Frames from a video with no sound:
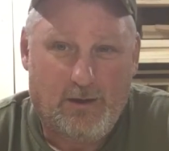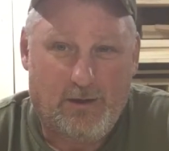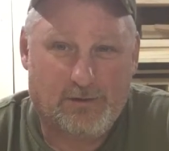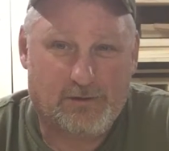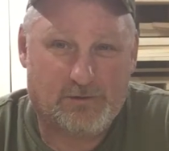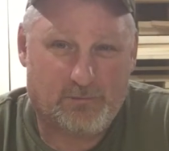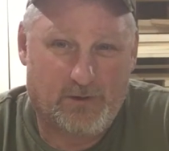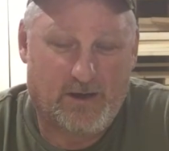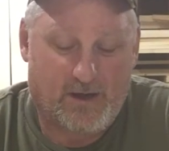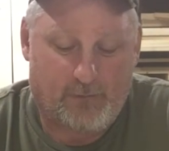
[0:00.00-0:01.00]
it's
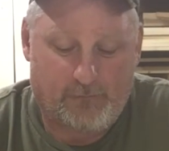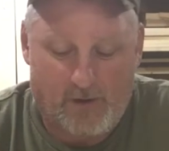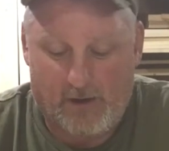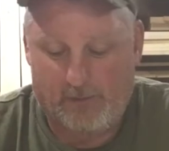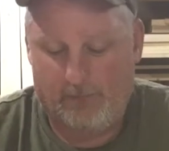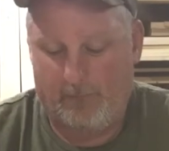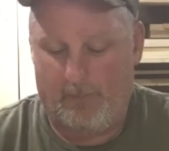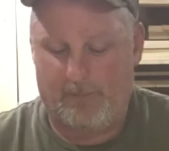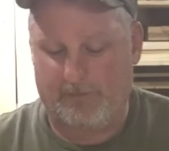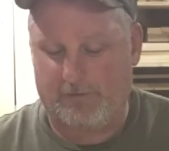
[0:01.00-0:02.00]
really kind of fun.
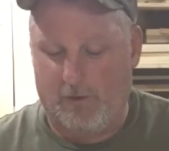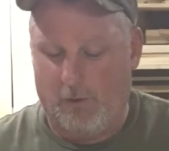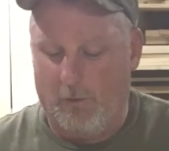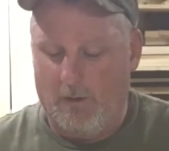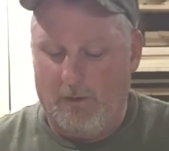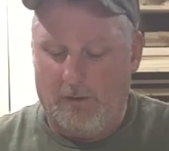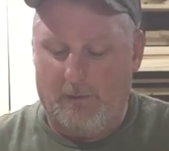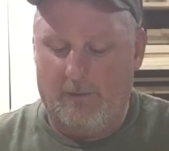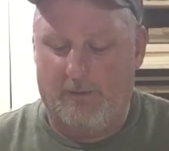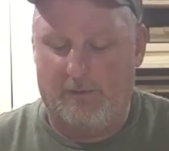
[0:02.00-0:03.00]
So
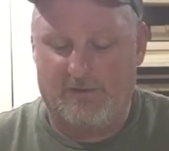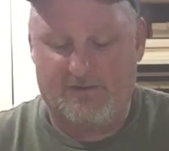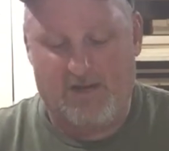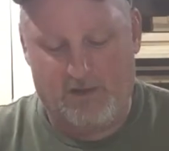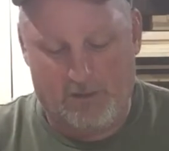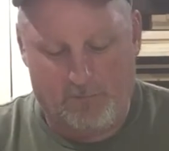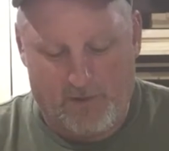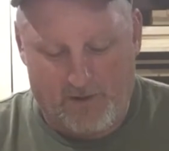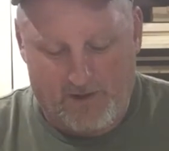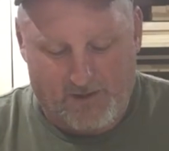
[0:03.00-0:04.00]
the standard
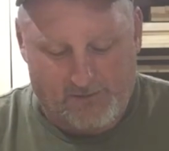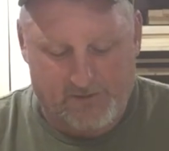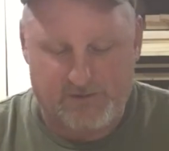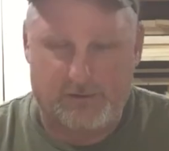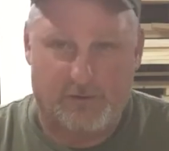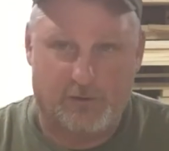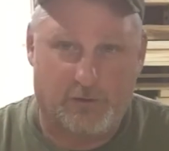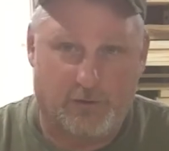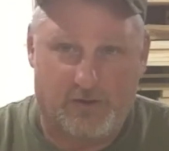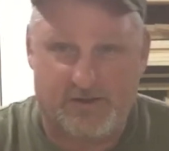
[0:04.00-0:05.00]
barricade list that
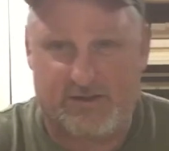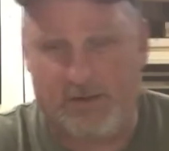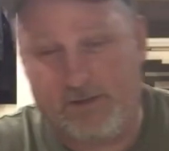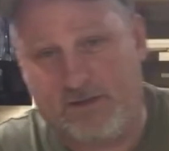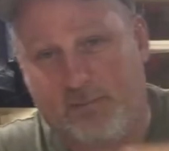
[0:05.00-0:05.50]
you're going to see at these